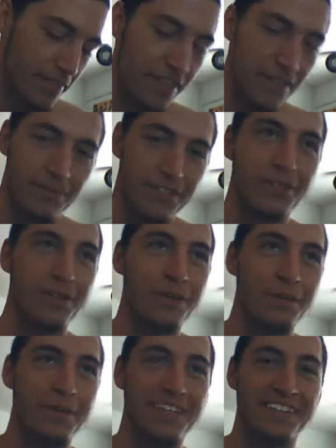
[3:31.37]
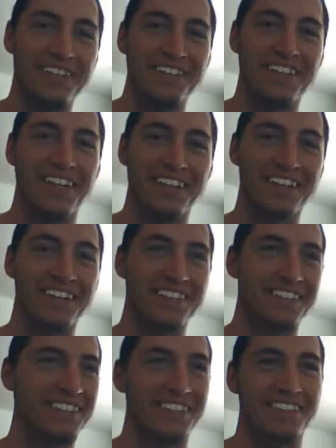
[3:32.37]
he must have only been in the second
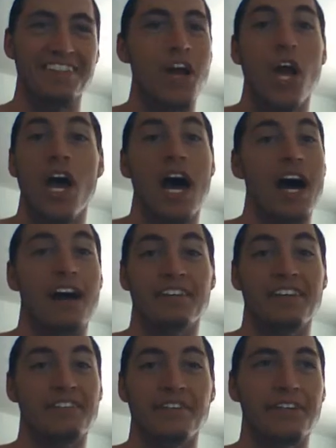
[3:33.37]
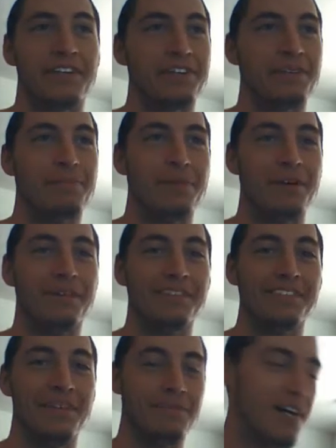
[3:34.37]
disc too. I'll never know, I
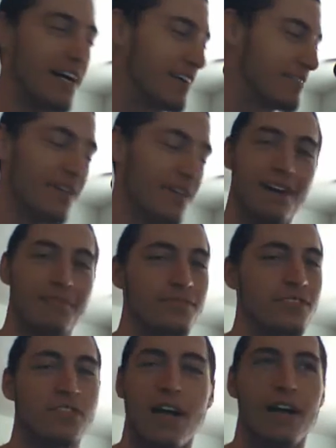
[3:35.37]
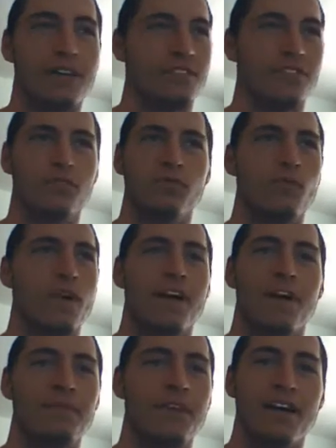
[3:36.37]
promise. I swear
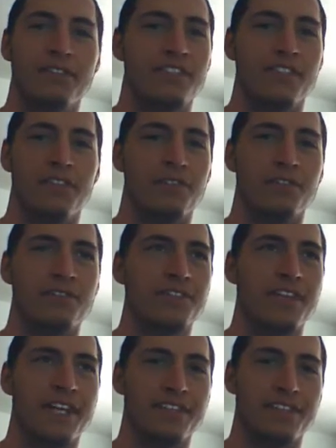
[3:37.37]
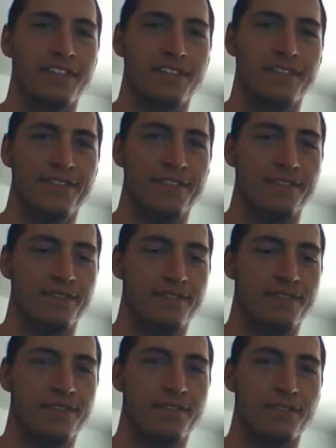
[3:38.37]
I'm not sitting through the second disc.
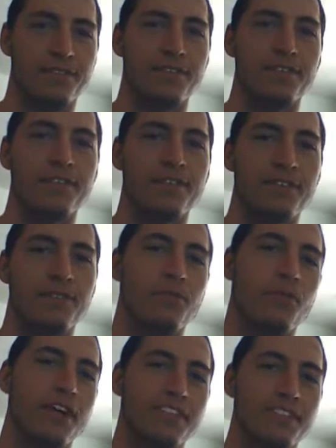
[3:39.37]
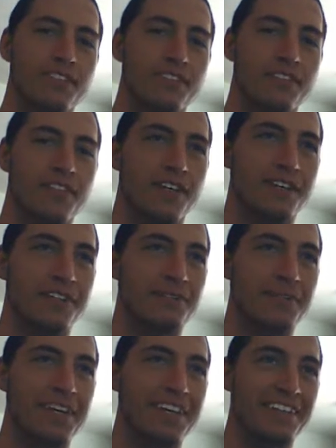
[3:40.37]
Screw you. You can watch it
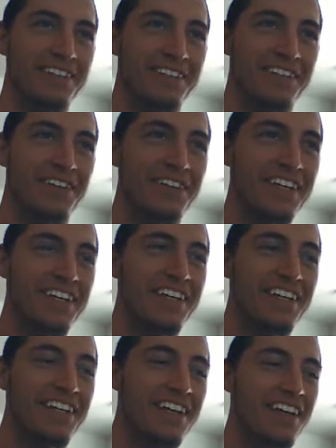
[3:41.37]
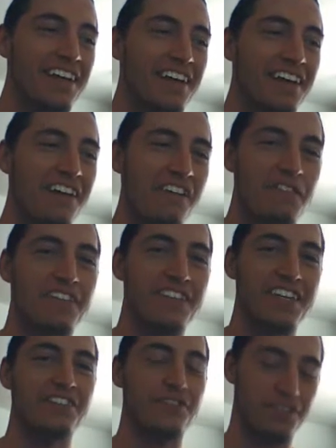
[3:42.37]
yourself, man. There's no way. If this
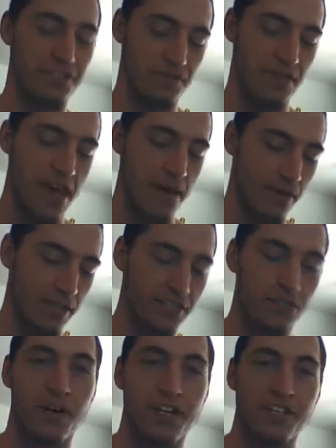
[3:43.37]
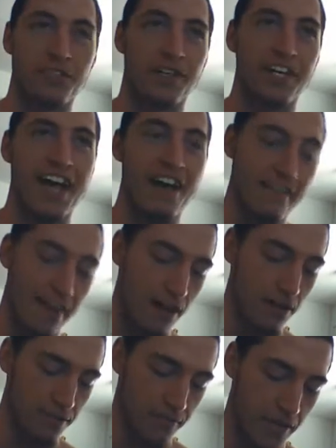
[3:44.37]
interests you that much to watch 3.5
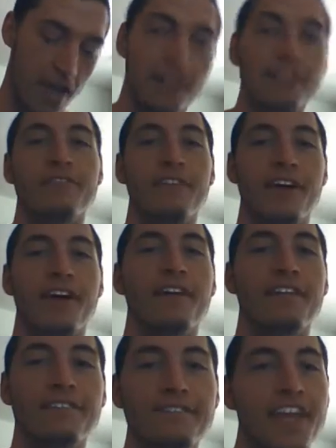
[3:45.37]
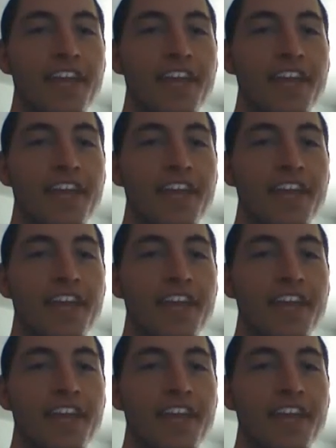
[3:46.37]
hours of Colin Farrell,